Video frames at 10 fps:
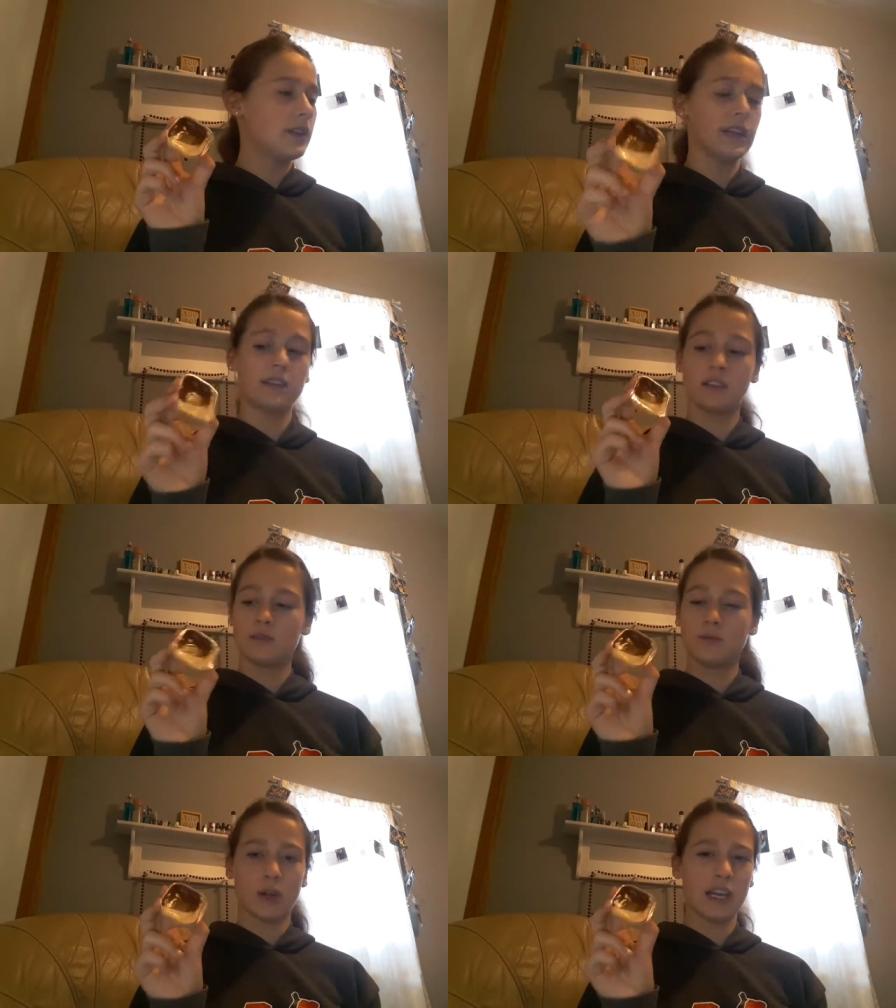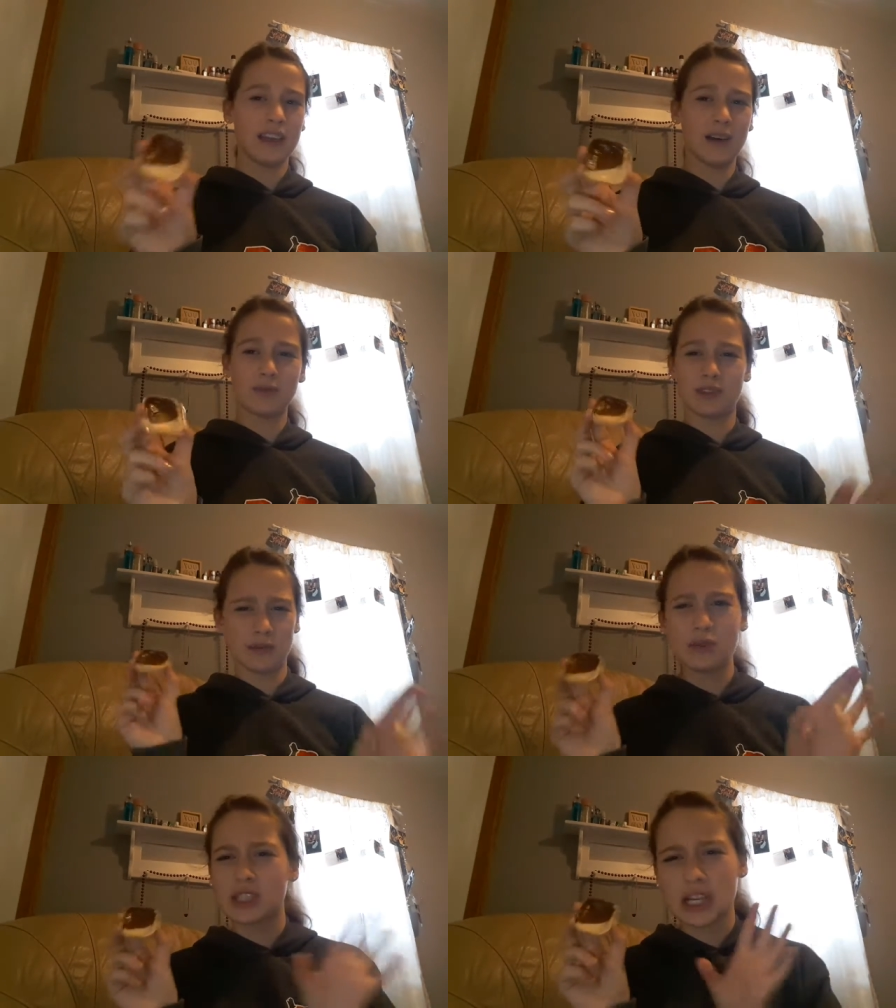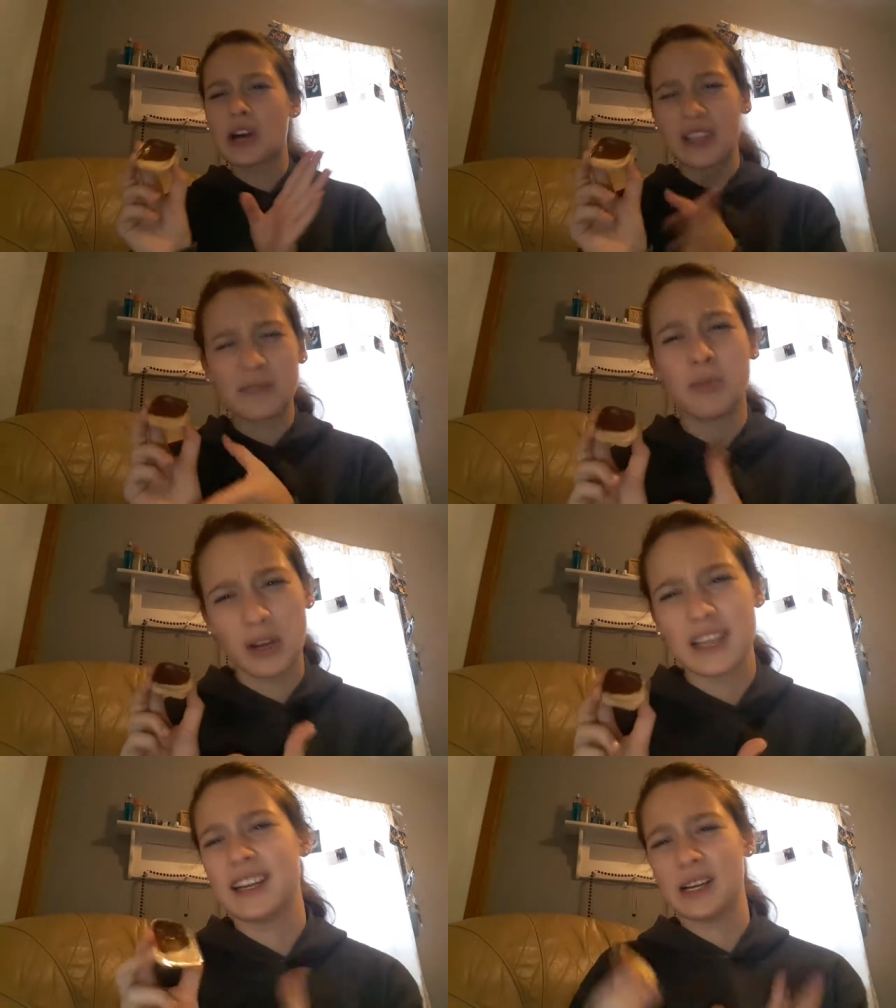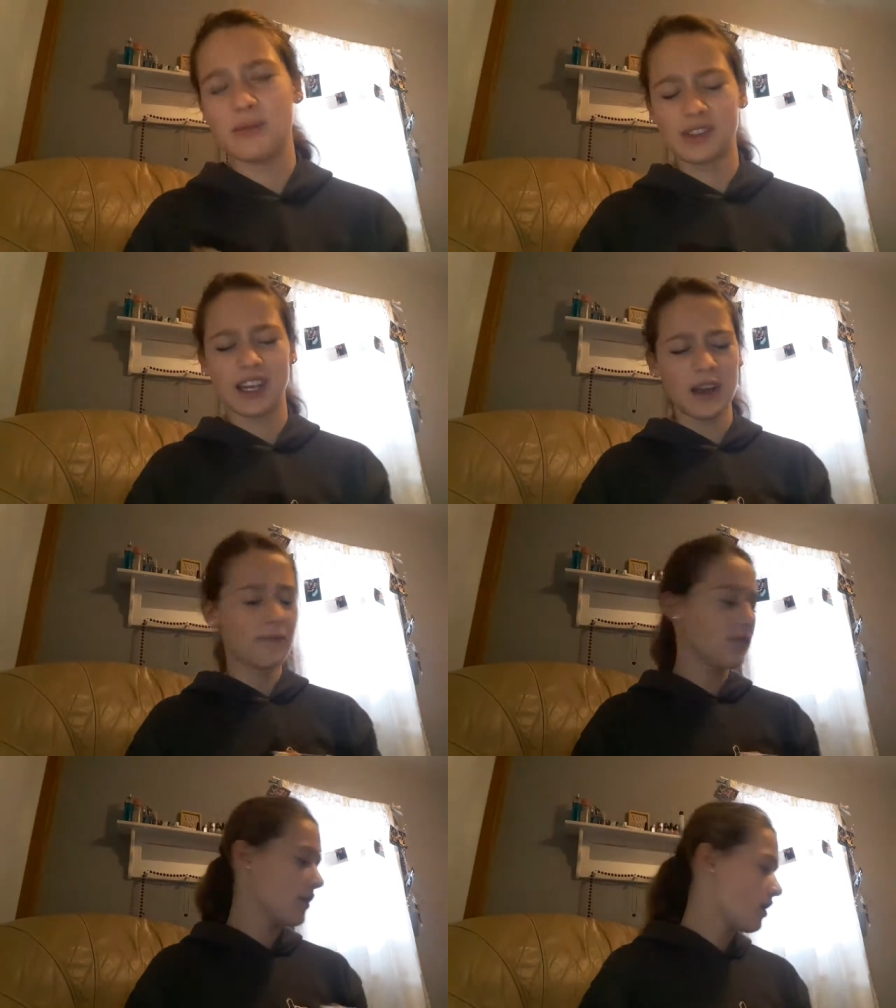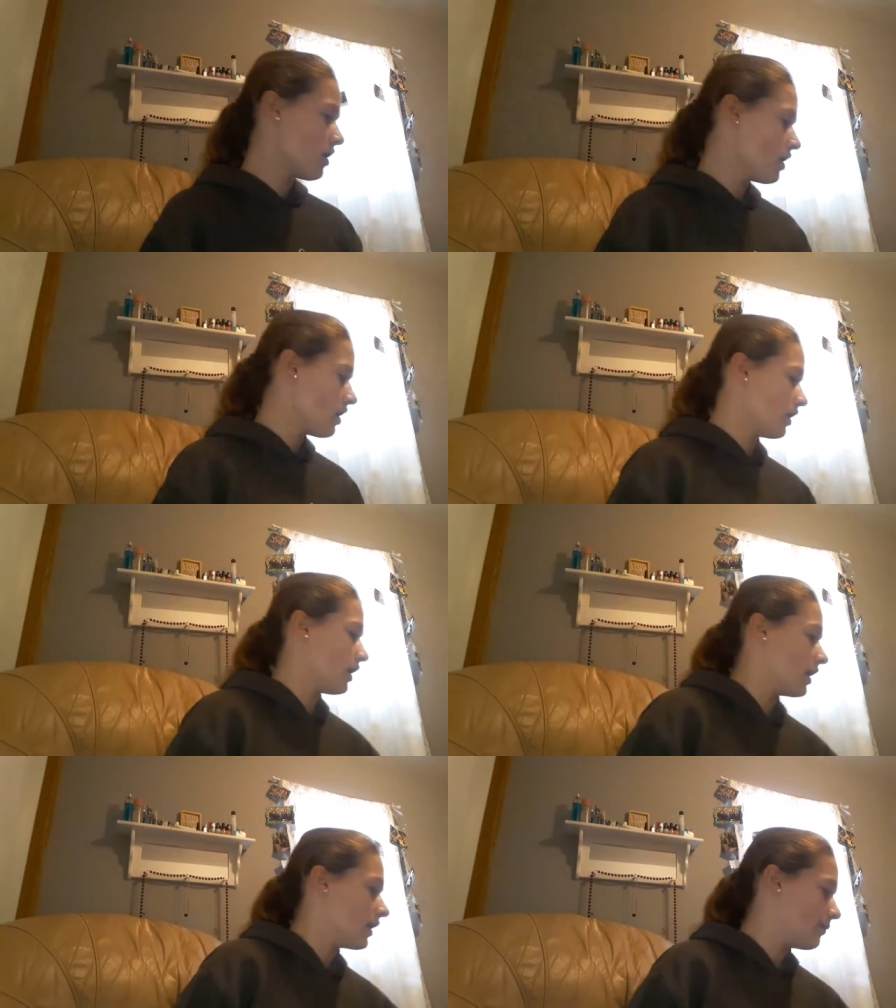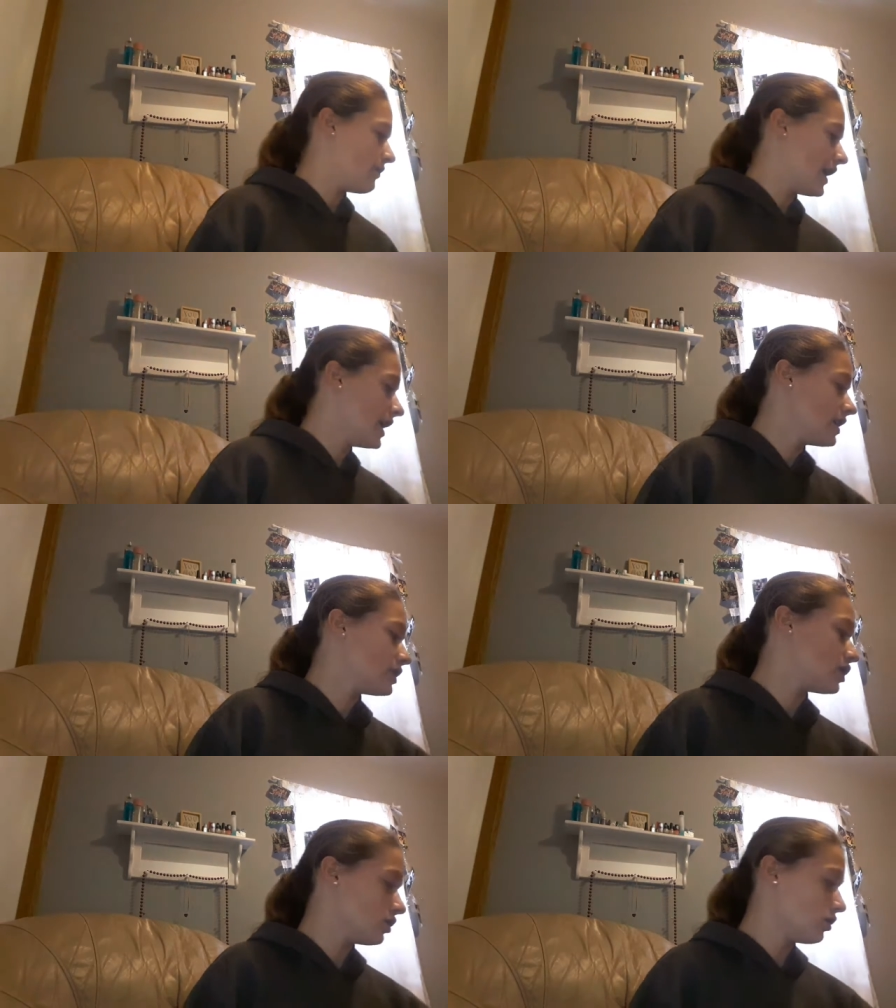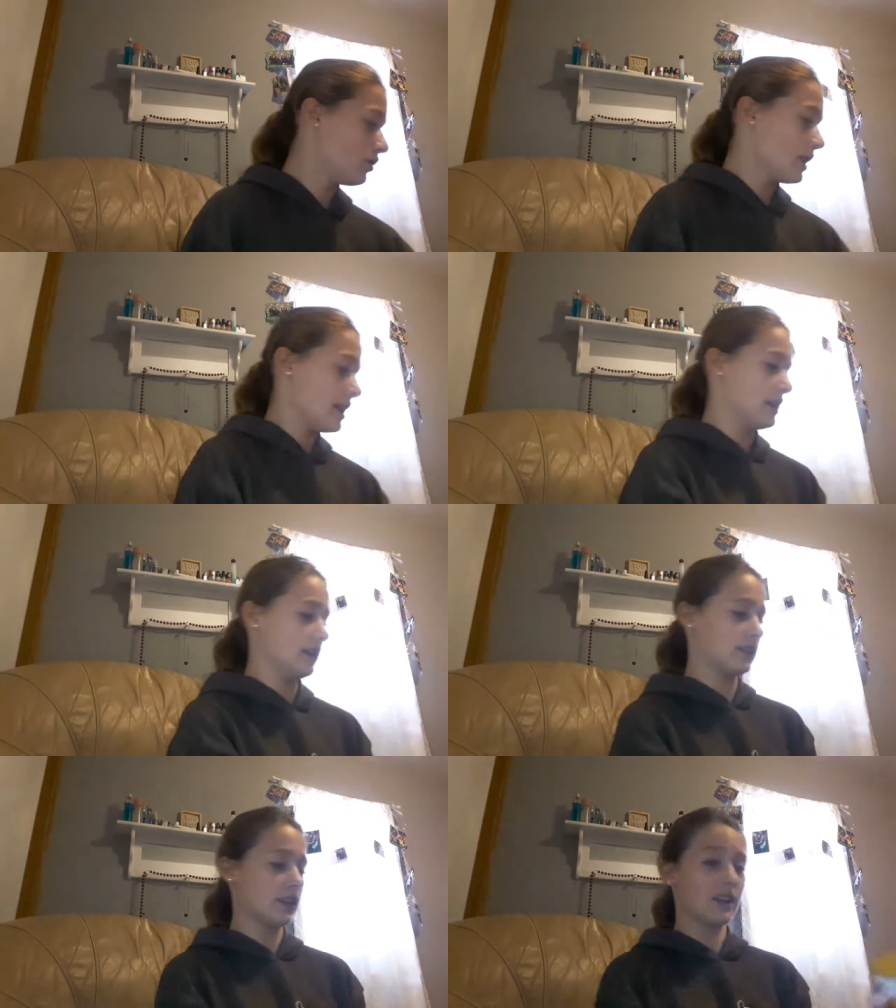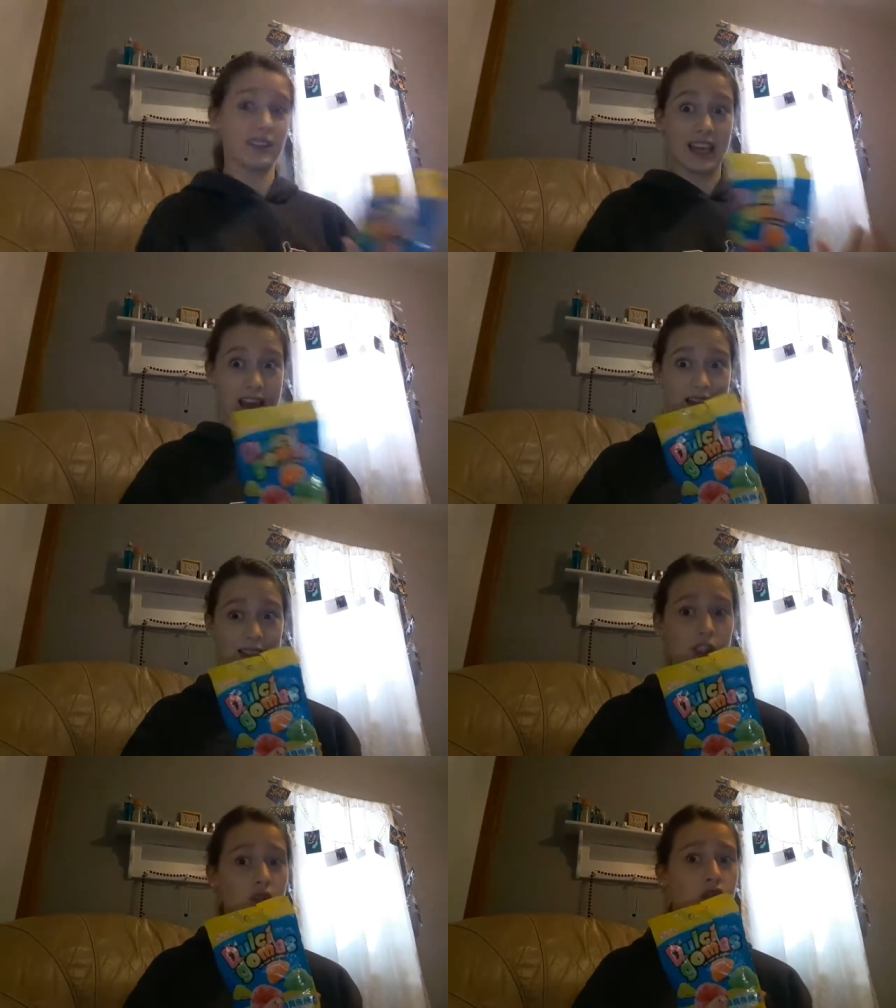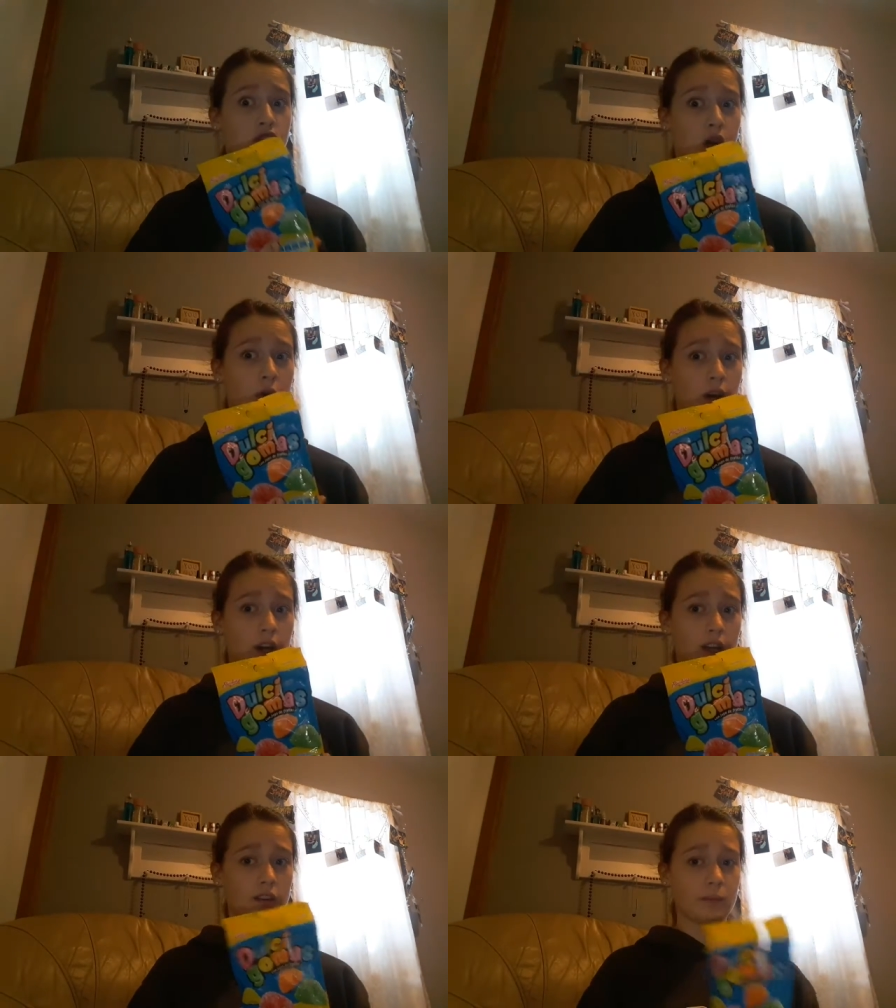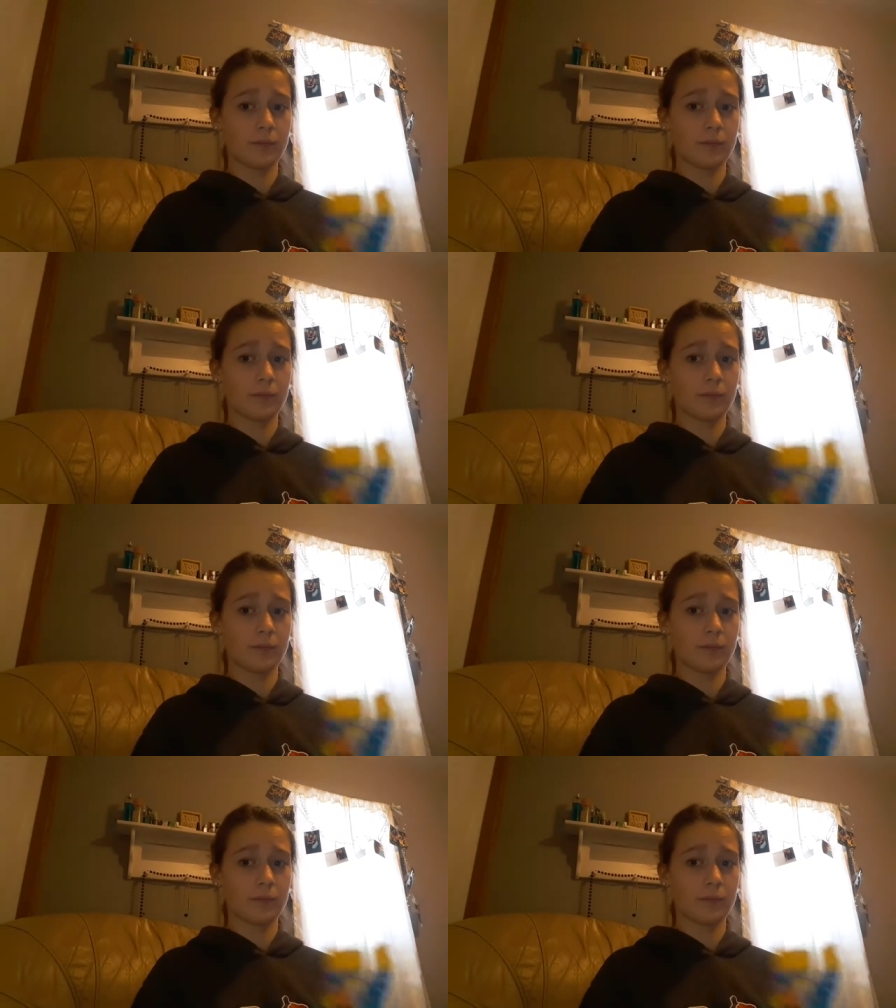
things, pudding cups. I'm just gonna call these pudding cups, okay? Um, then two is these. These are so good.